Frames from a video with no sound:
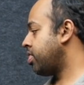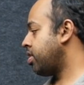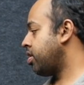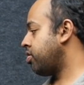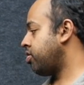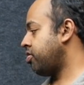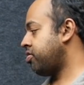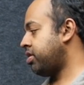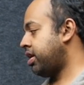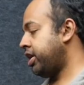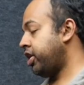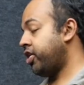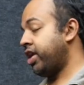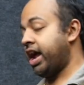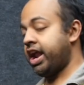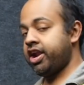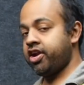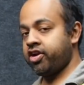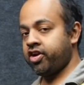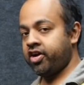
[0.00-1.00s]
So it's running on
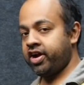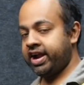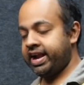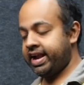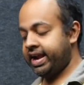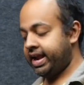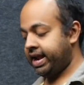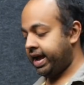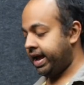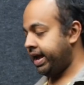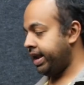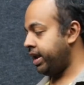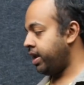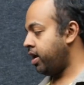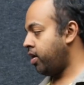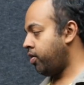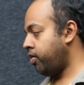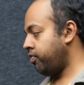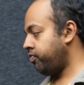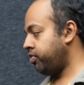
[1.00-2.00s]
Android 9
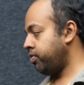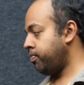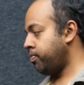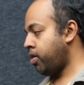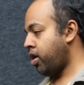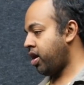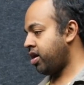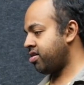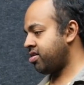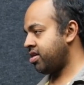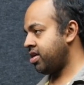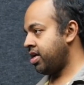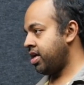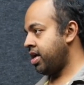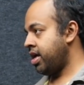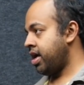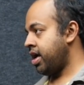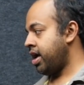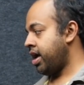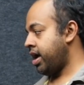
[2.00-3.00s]
out of the box,
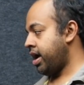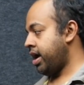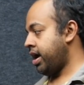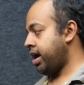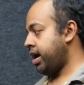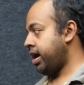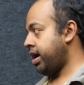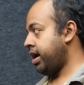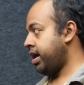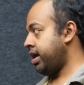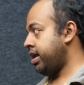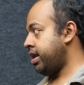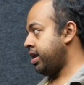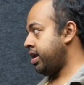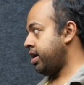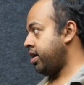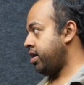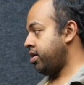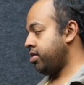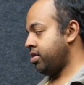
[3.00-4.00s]
and
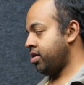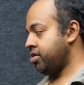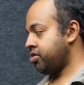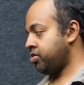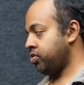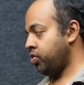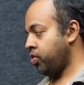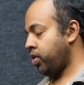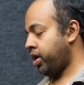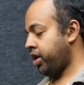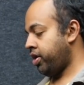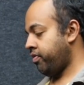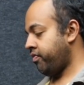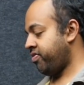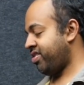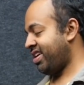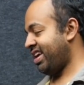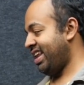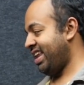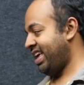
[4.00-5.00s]
there's no kind
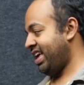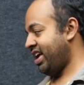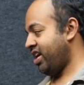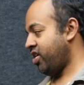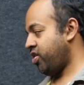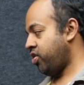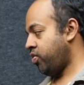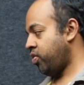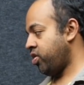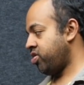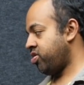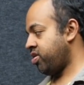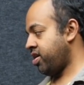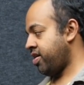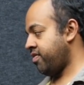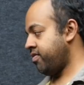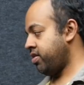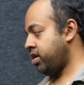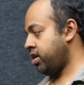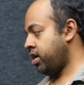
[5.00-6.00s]
of skinning or
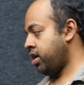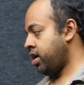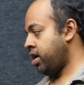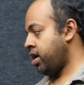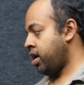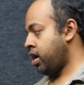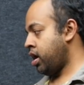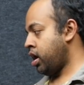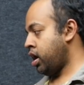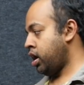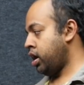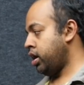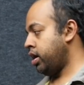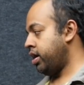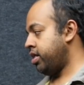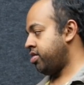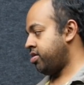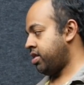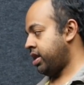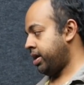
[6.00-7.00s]
whatsoever.
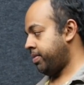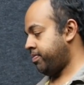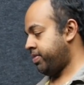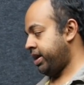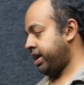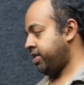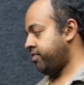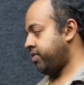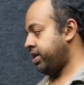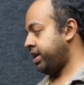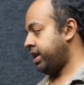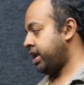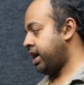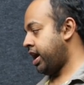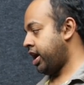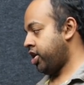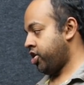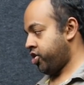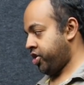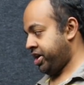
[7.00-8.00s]
It's like plain vanilla
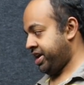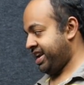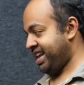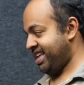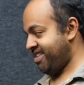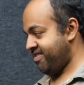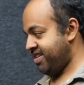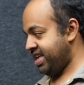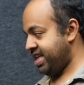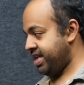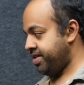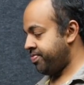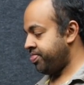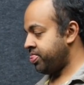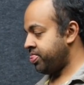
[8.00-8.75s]
Android TV.